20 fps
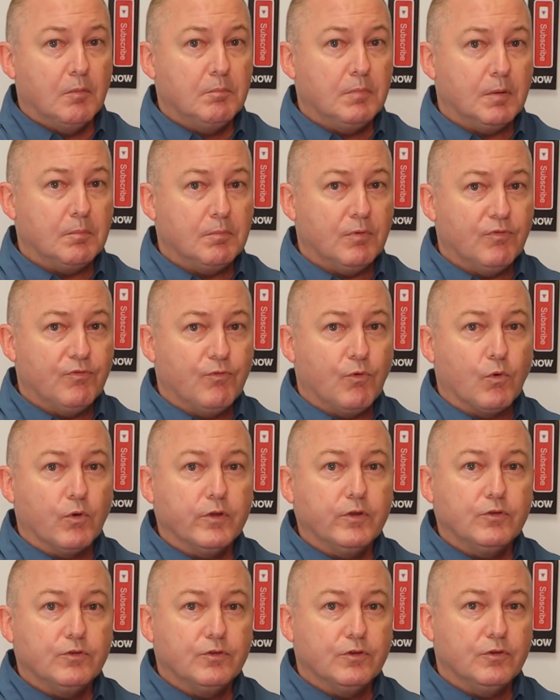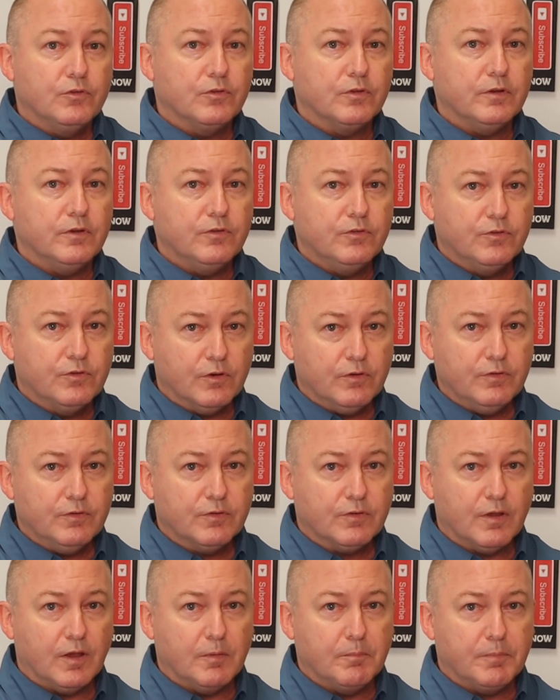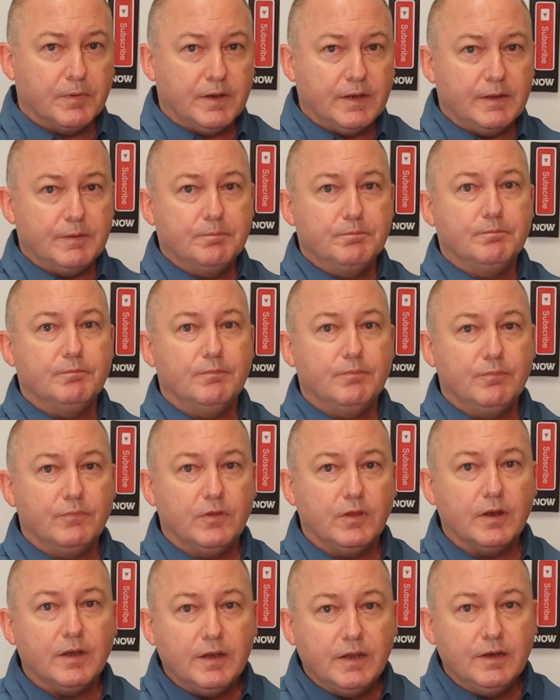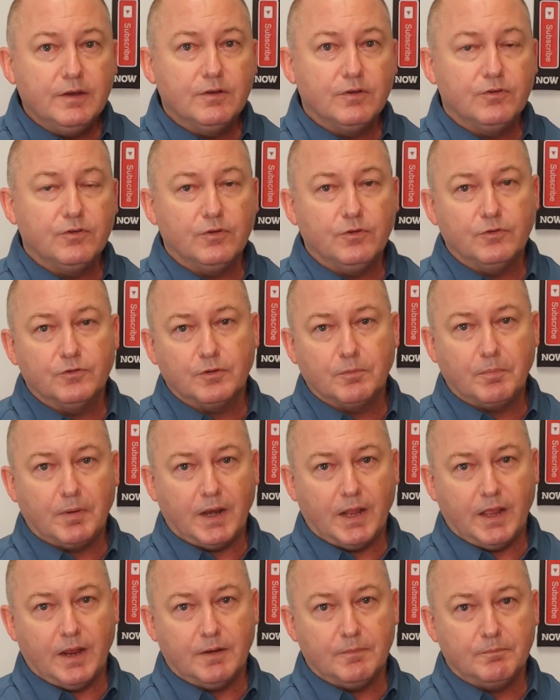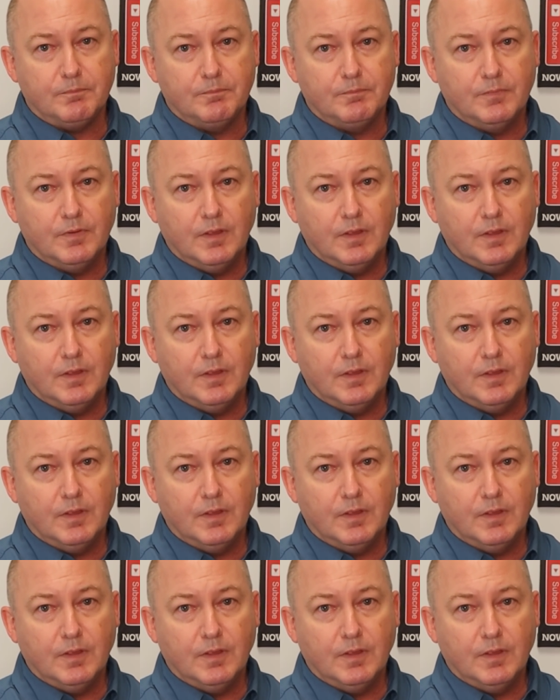But before you choose an insurance company, you need to choose a plan.